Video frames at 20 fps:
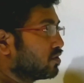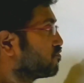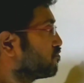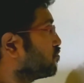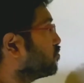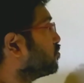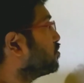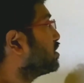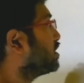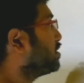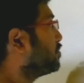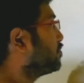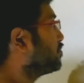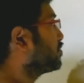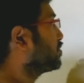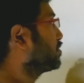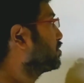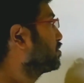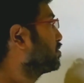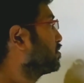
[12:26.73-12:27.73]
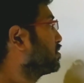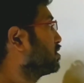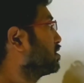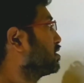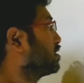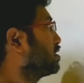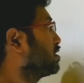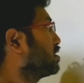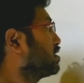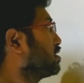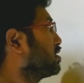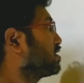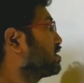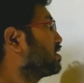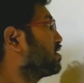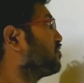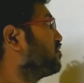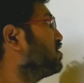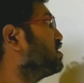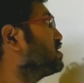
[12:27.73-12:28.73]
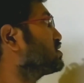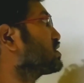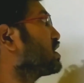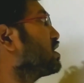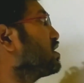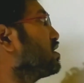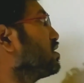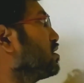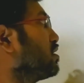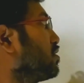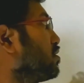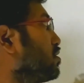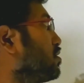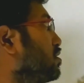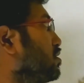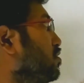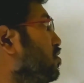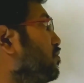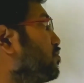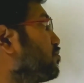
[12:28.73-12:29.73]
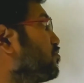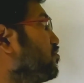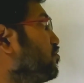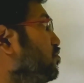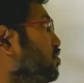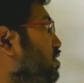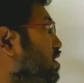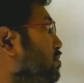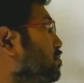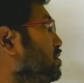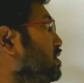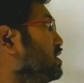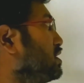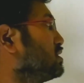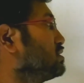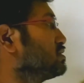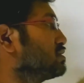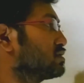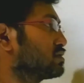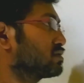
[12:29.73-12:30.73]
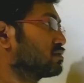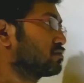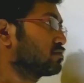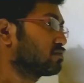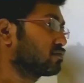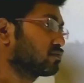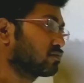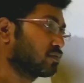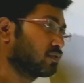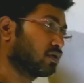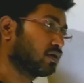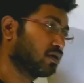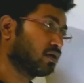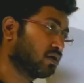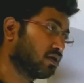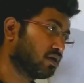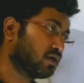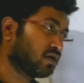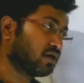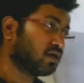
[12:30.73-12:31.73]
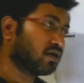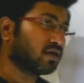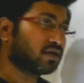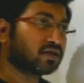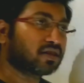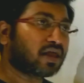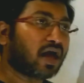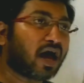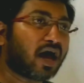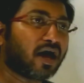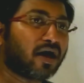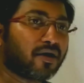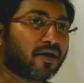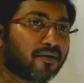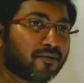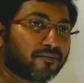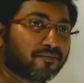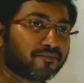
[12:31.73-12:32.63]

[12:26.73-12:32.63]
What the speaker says: True dip, the definition of true dip is the